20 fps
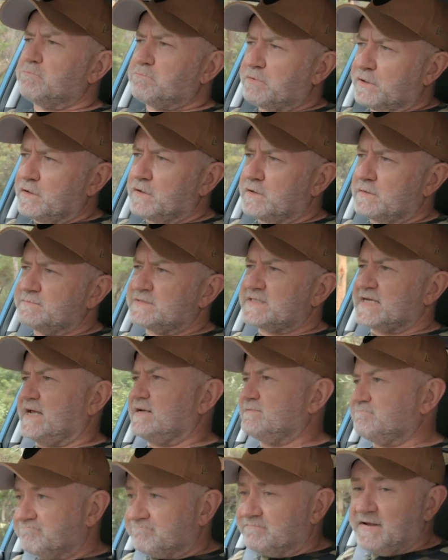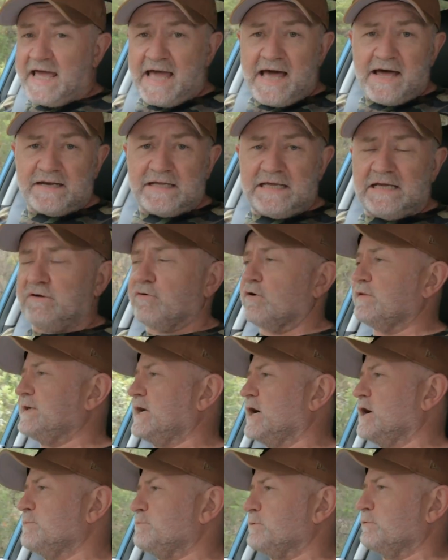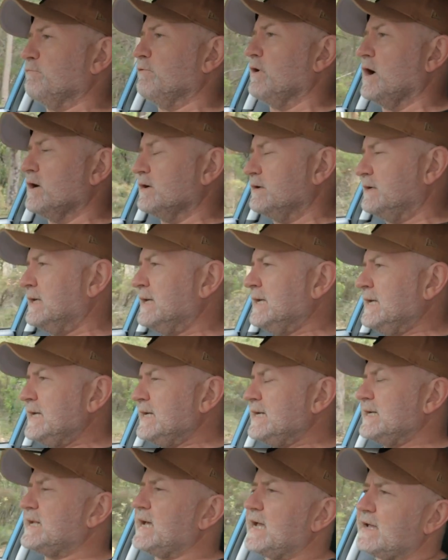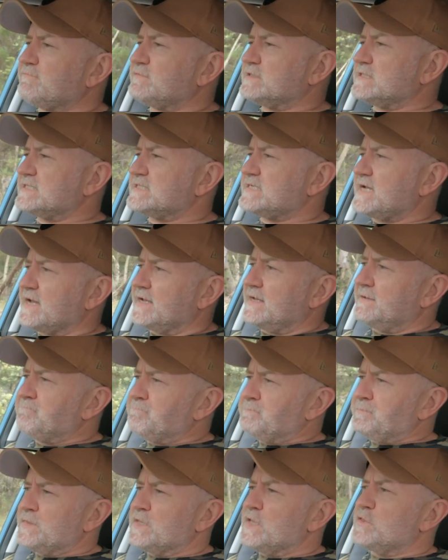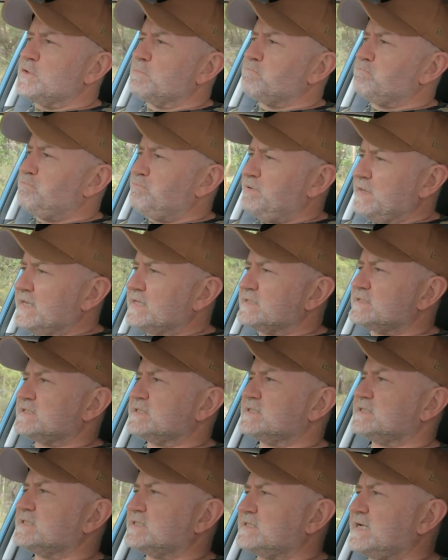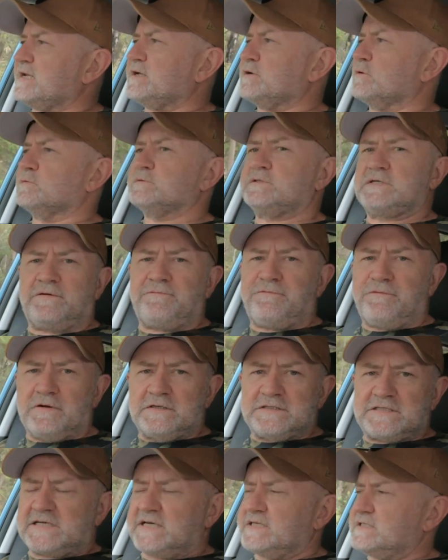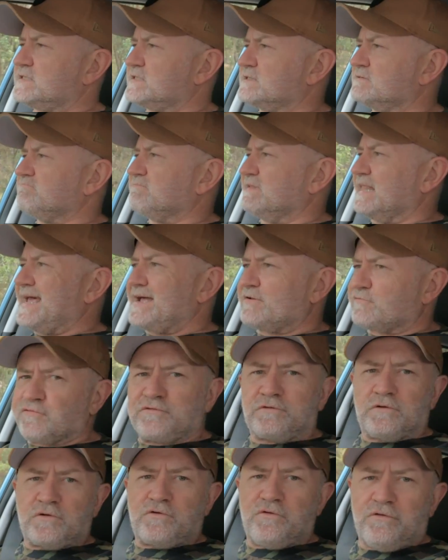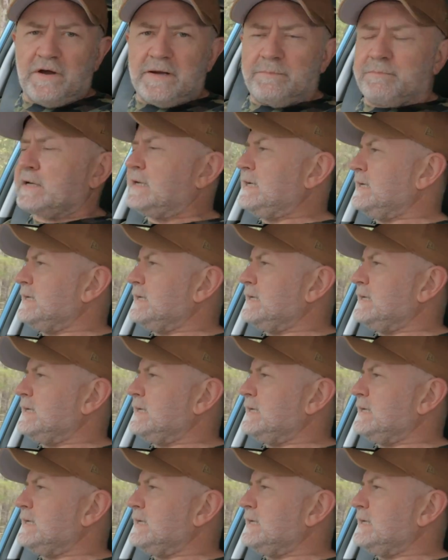the burbs and out here on the open road. And I have to say, the biggest single difference is lateral grip.